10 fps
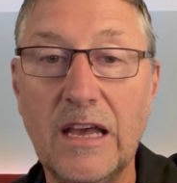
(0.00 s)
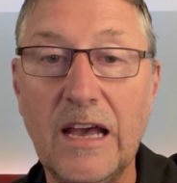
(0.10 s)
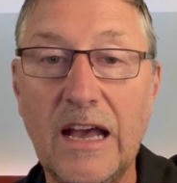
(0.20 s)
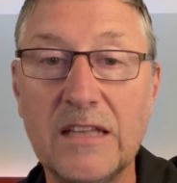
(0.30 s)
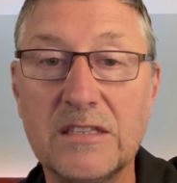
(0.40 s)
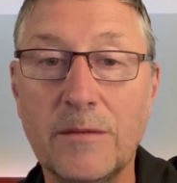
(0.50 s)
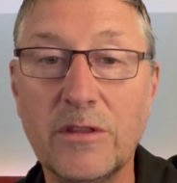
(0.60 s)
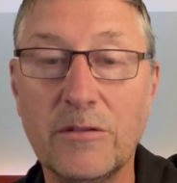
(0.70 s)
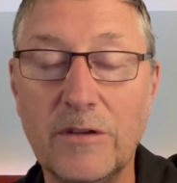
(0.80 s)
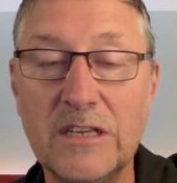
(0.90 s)
and some of
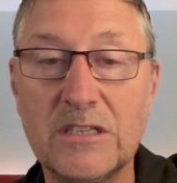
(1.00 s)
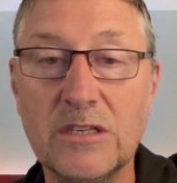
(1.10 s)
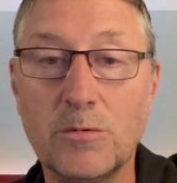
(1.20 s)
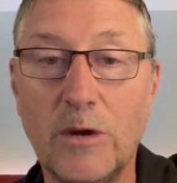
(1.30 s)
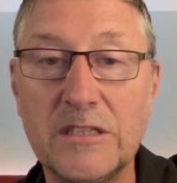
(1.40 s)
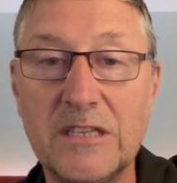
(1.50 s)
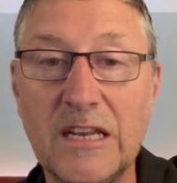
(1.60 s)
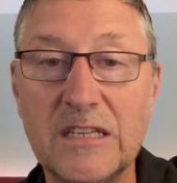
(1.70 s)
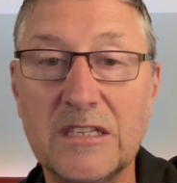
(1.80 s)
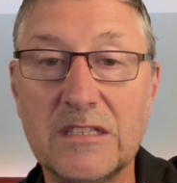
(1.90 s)
the reasons why
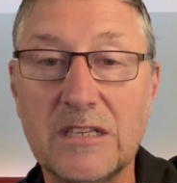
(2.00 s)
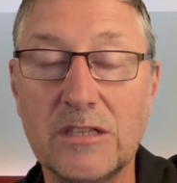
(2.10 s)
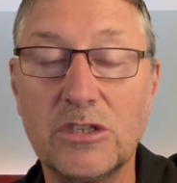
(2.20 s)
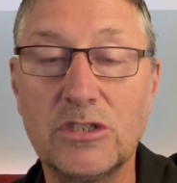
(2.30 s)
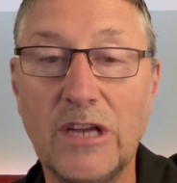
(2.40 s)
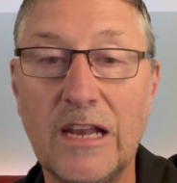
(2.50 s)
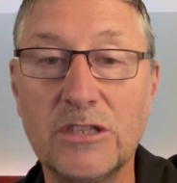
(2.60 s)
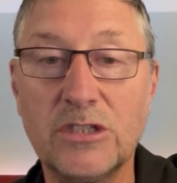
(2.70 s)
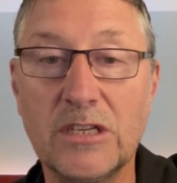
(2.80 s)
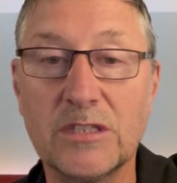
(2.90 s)
tennis is such a
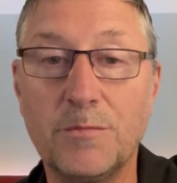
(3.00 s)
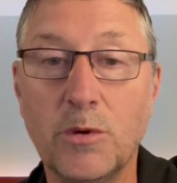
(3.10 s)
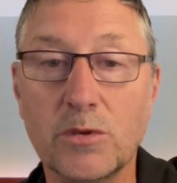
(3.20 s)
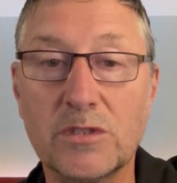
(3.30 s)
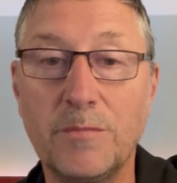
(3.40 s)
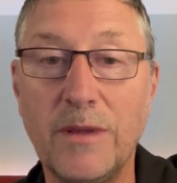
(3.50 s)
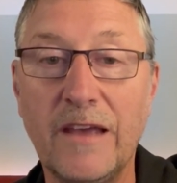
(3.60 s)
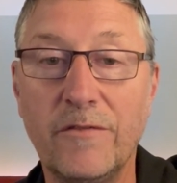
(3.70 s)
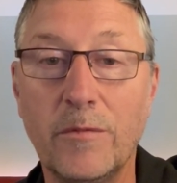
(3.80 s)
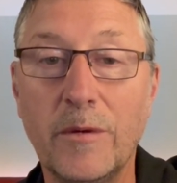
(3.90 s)
challenging sport to play
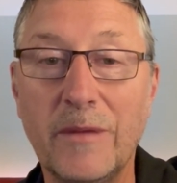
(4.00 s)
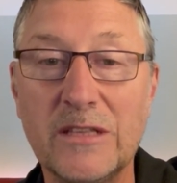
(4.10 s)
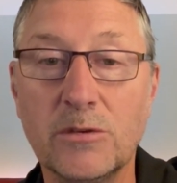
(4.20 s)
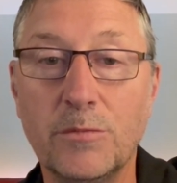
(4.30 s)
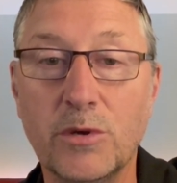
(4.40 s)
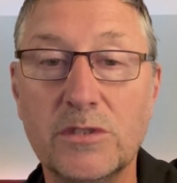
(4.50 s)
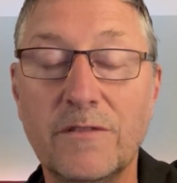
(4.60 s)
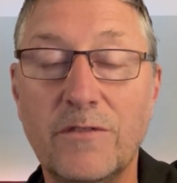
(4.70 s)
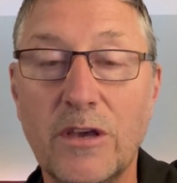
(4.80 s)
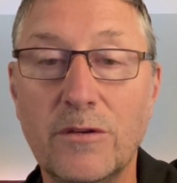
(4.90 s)
from a mental point of
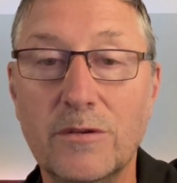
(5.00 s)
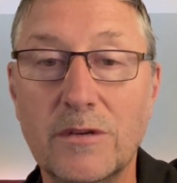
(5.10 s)
view.